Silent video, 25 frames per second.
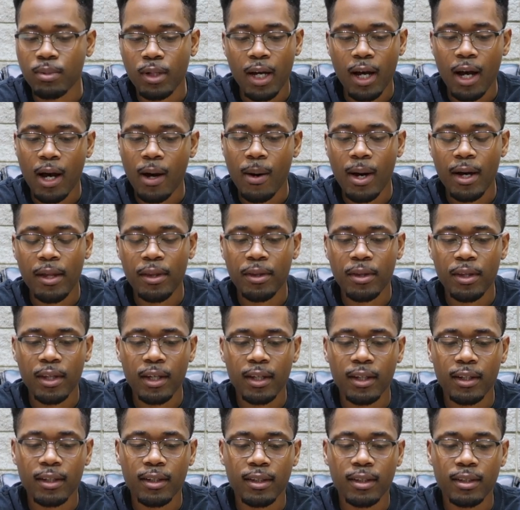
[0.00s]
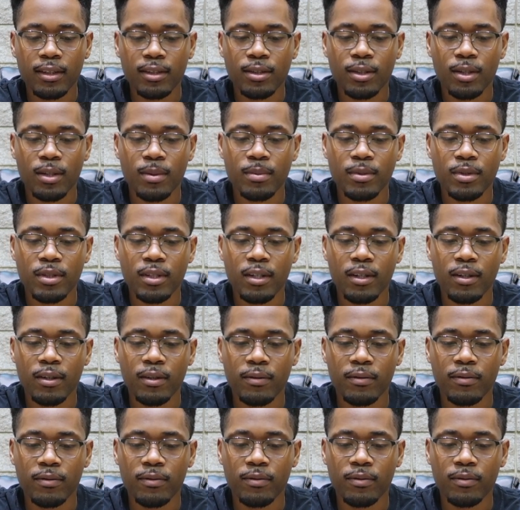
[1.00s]
how I think in terms
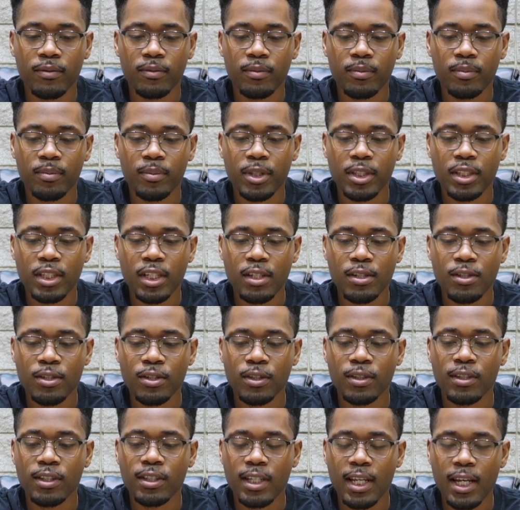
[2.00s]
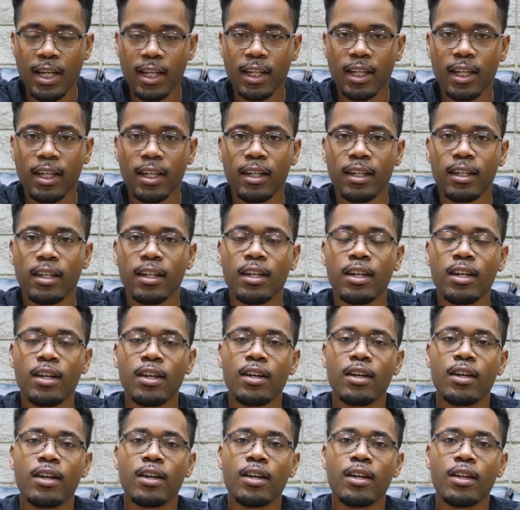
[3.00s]
of potentially taking
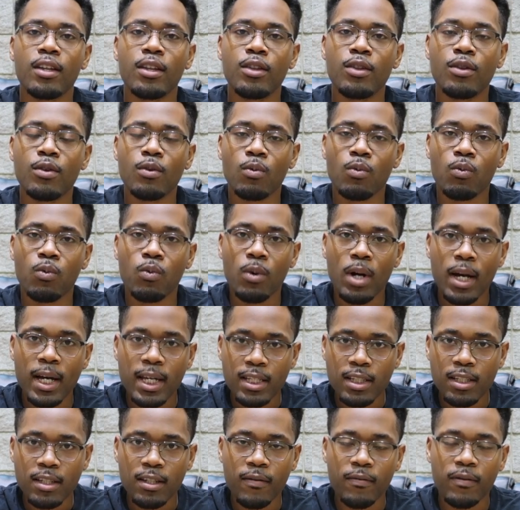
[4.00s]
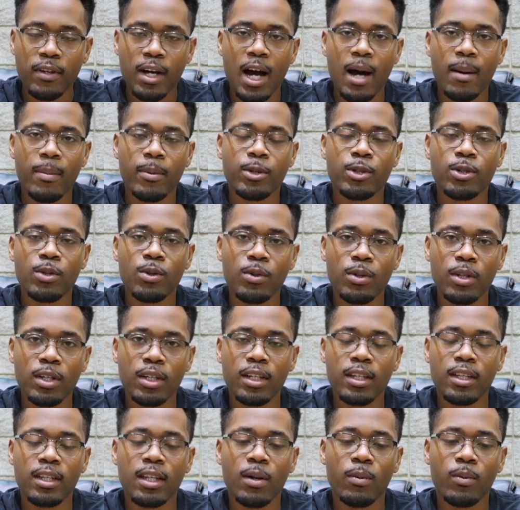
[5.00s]
the rest of the
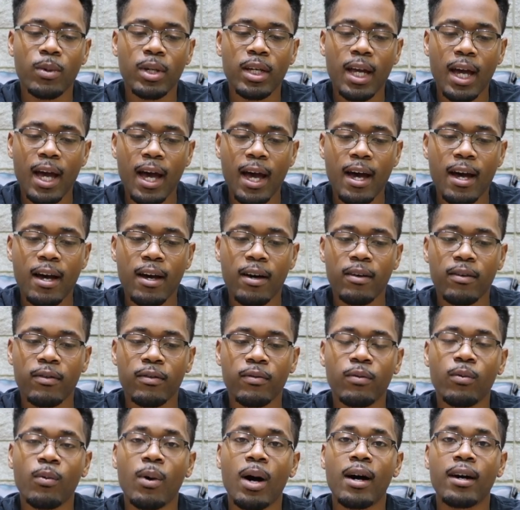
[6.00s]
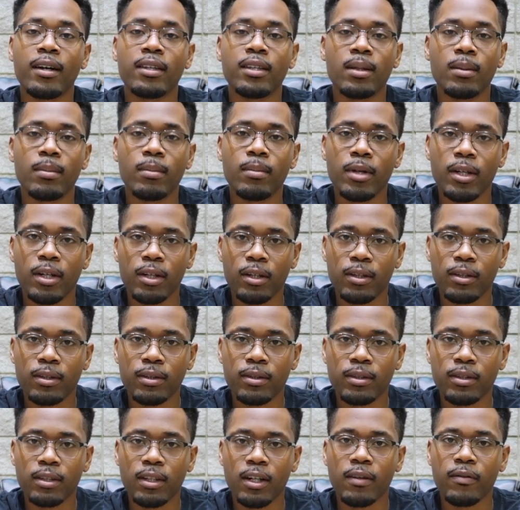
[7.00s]
opportunity that we have while in the middle
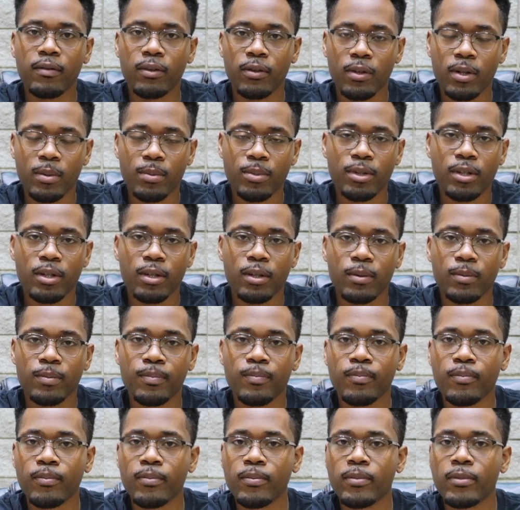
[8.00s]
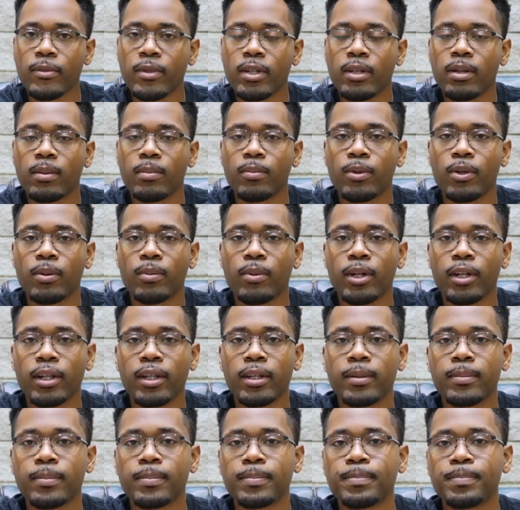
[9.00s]
of a crypto bull
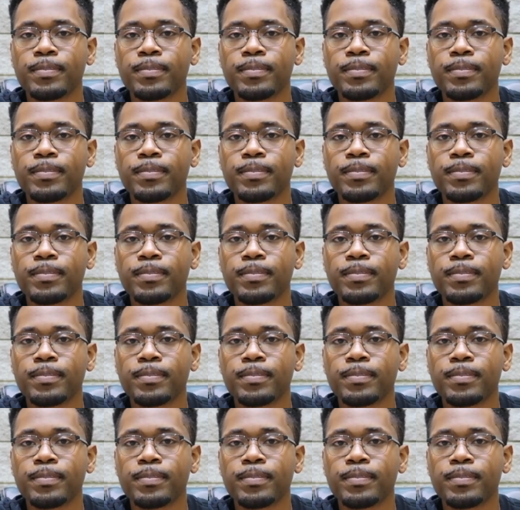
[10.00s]
market.